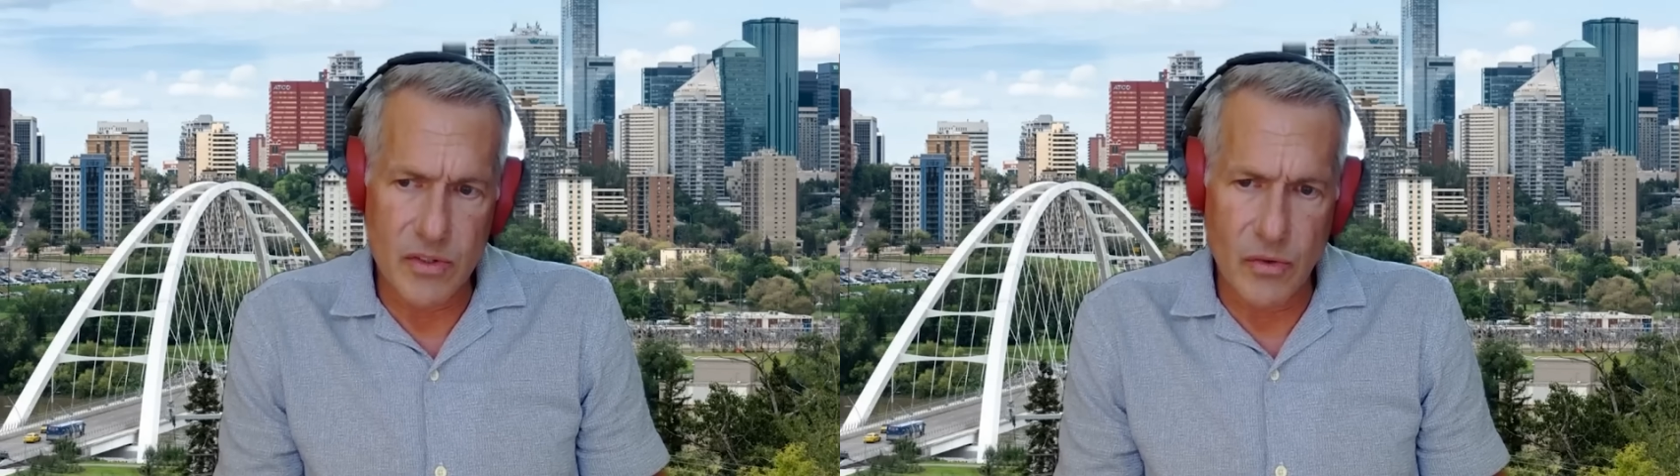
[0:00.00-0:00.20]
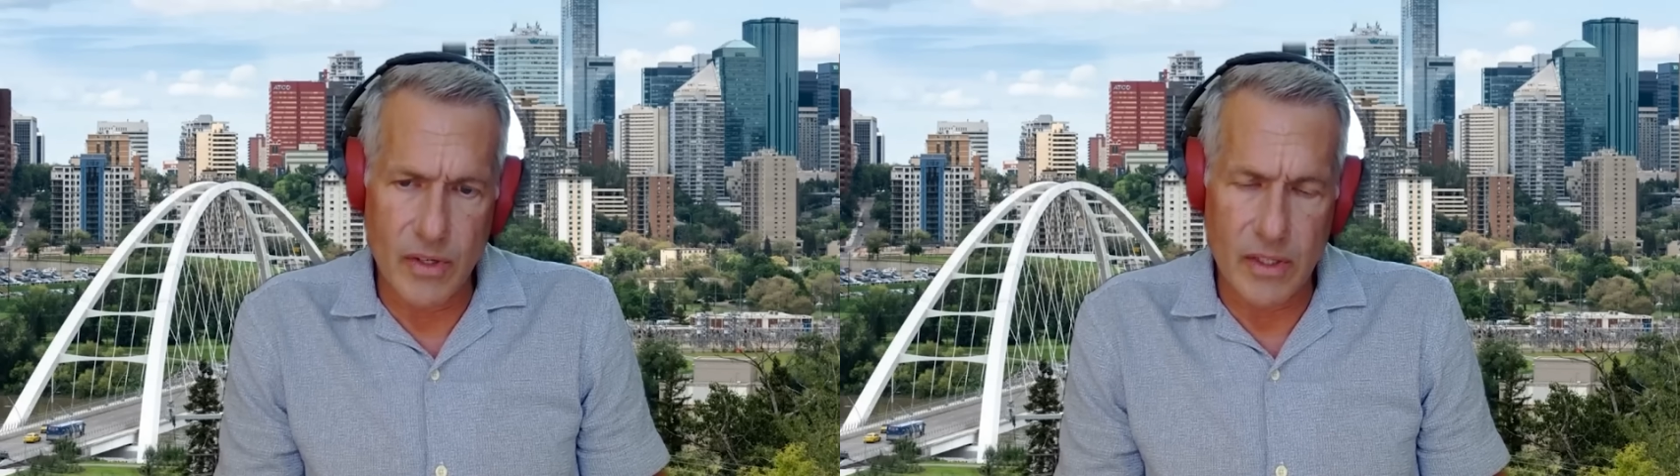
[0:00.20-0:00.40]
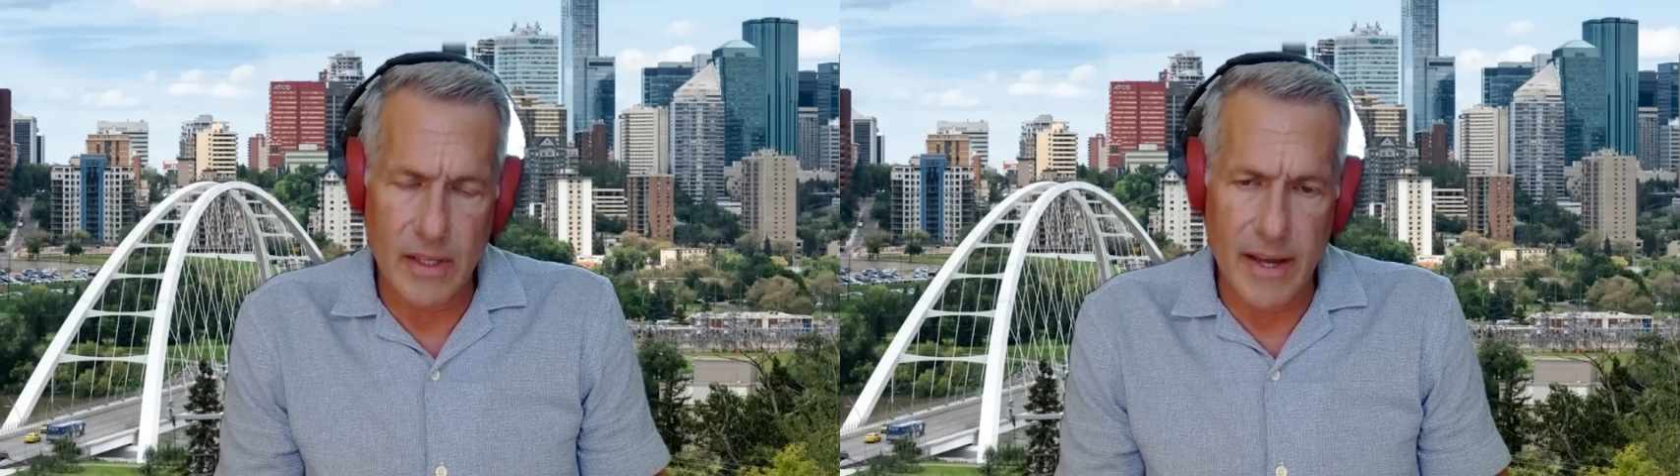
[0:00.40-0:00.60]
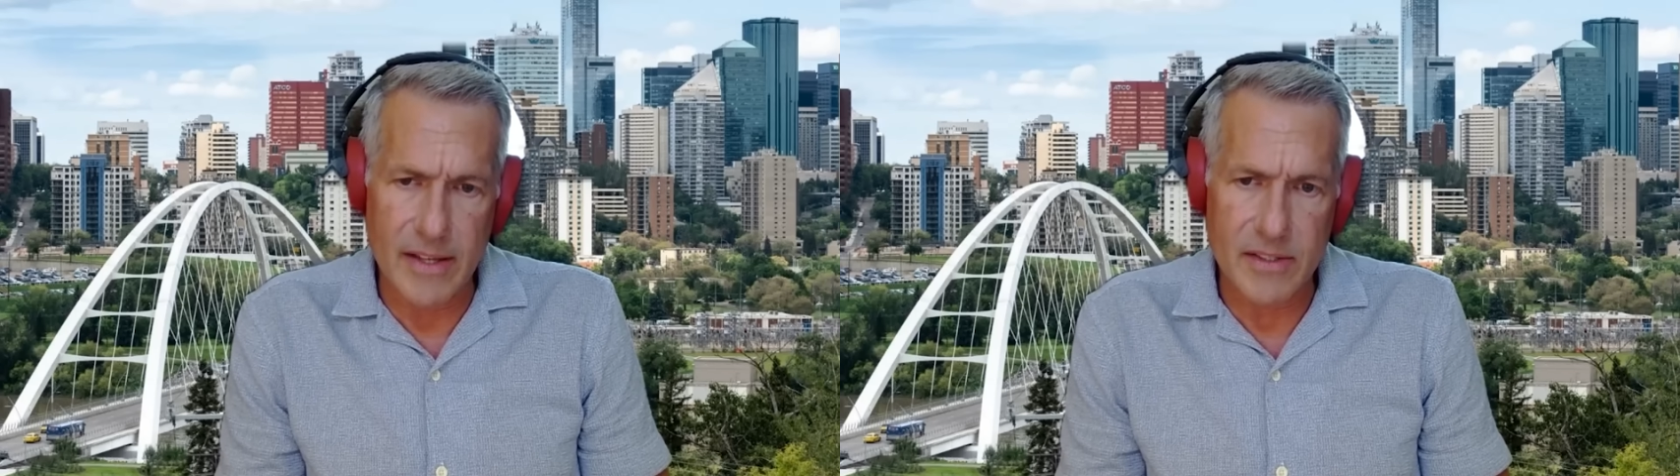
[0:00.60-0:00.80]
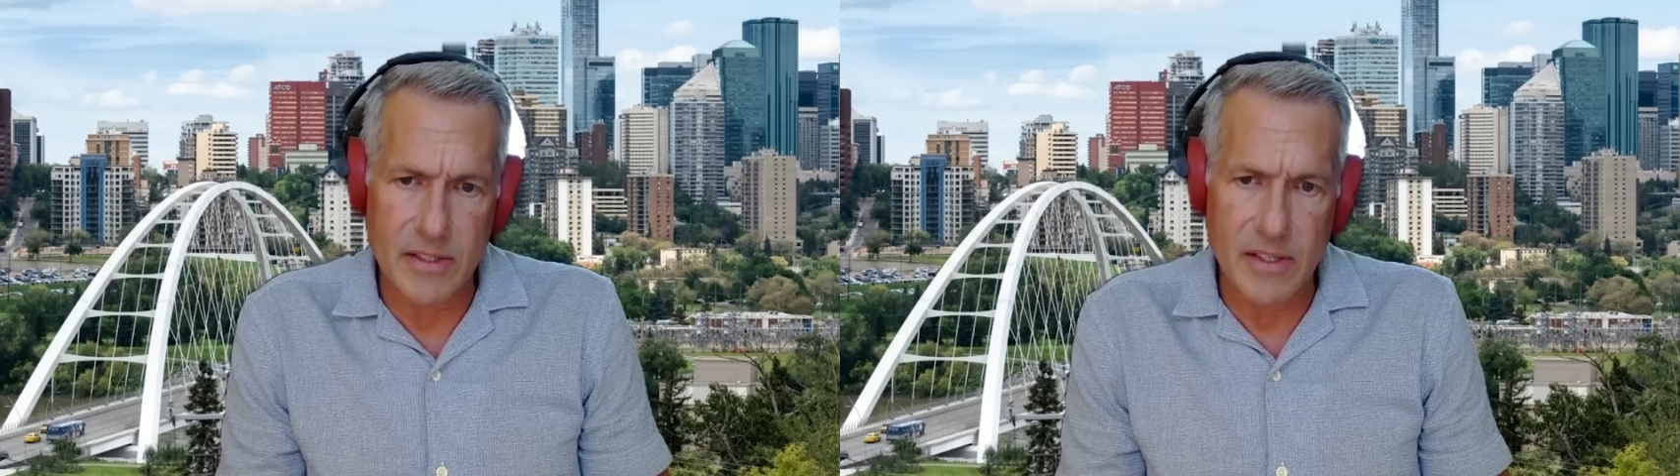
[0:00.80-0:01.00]
during
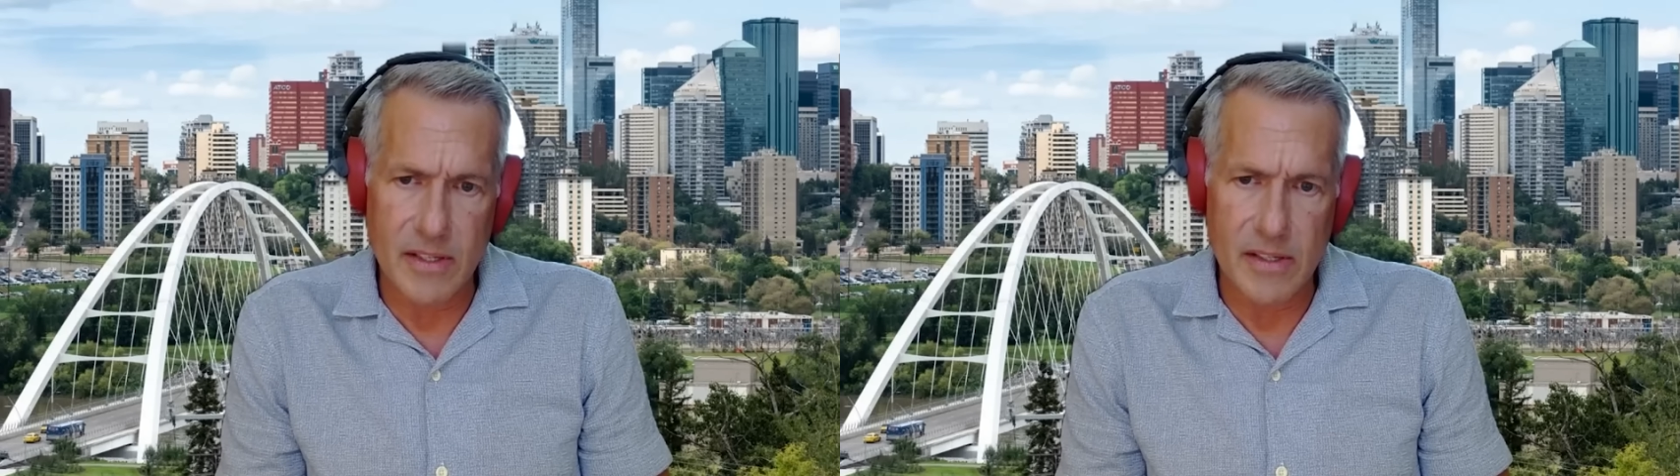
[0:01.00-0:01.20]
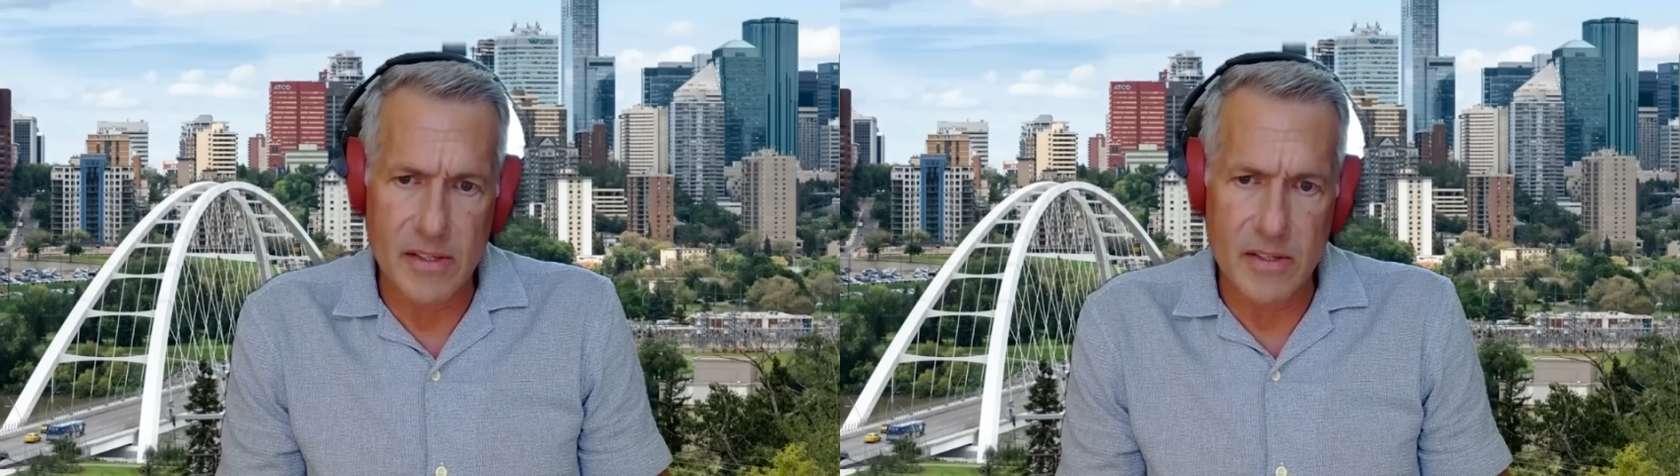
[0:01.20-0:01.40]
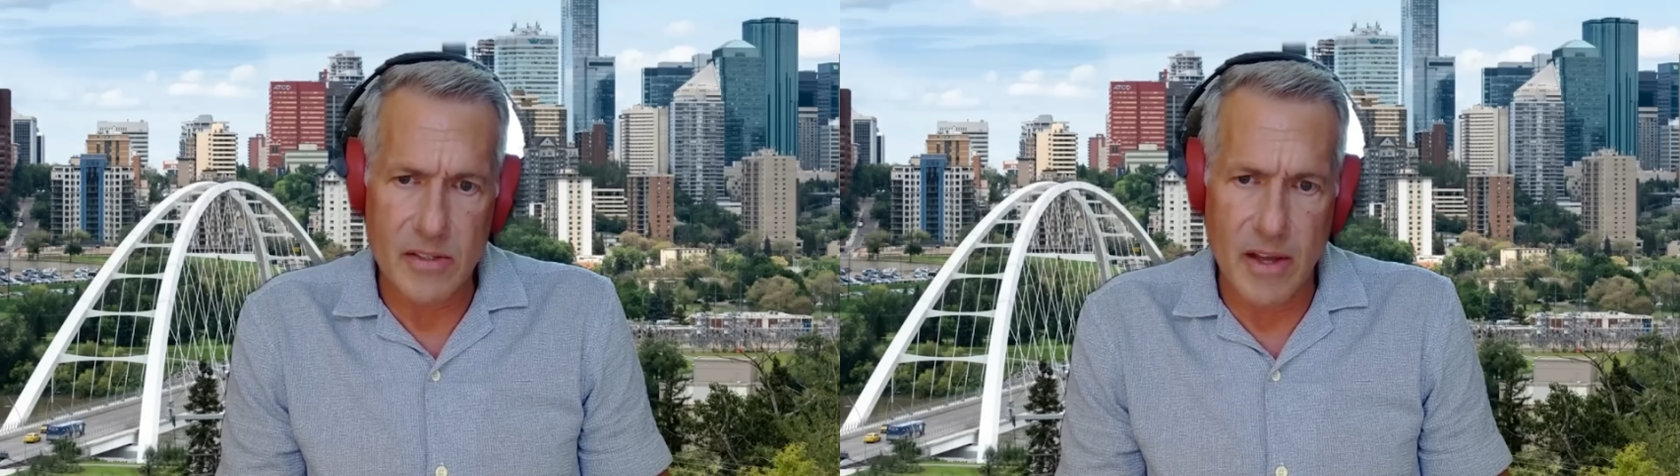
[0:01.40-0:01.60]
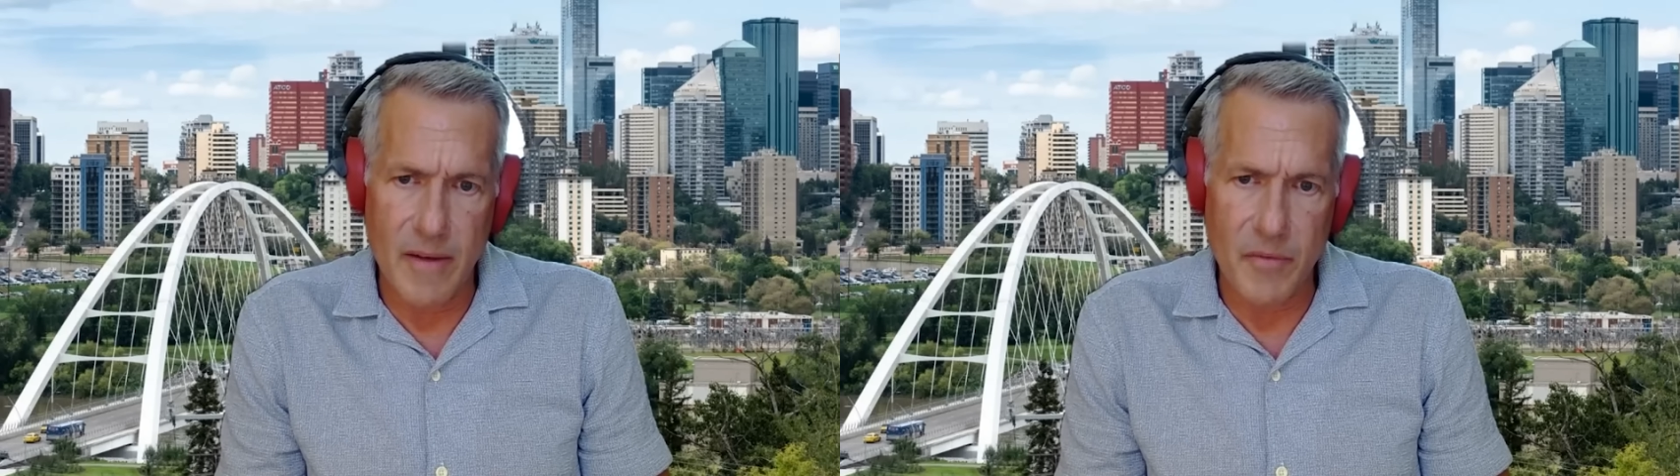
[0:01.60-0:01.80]
class is